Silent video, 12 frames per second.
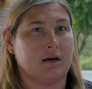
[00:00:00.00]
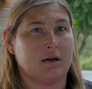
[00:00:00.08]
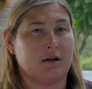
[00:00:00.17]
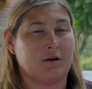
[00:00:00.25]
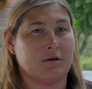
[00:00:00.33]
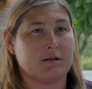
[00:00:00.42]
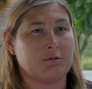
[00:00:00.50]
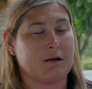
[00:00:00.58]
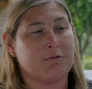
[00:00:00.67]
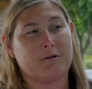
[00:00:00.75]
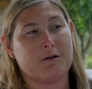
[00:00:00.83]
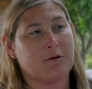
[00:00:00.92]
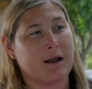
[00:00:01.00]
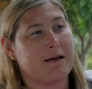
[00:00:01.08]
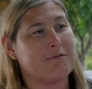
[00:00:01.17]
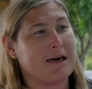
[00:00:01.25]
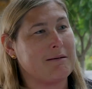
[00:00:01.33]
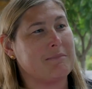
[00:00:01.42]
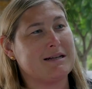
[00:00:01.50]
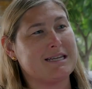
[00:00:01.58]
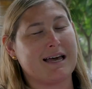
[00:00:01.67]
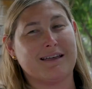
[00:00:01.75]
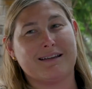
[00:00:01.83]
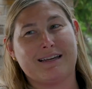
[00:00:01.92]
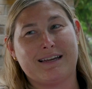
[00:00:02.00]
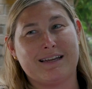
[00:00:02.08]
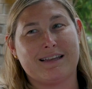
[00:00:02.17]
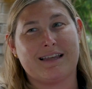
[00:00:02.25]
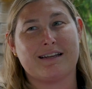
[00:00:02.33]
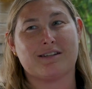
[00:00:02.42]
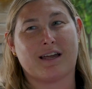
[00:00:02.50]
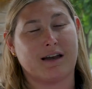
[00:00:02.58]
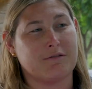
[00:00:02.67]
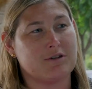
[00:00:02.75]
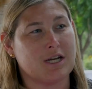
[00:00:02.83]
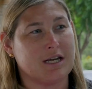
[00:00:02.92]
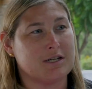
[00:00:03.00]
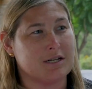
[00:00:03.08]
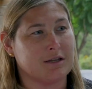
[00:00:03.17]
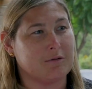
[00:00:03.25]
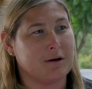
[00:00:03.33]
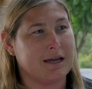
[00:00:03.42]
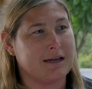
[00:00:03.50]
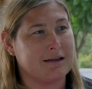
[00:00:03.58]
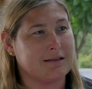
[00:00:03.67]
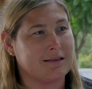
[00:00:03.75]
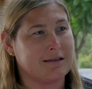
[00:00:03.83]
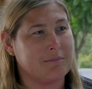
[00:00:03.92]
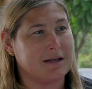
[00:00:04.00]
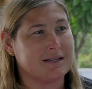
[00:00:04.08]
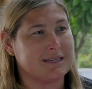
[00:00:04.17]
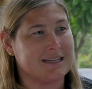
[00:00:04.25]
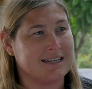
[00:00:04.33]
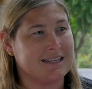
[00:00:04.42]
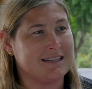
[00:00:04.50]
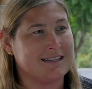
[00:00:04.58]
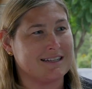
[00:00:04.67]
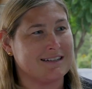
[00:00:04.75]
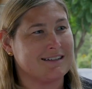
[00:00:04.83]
You know, if you don't have that mentality and that kind of changing the way that medicine is. And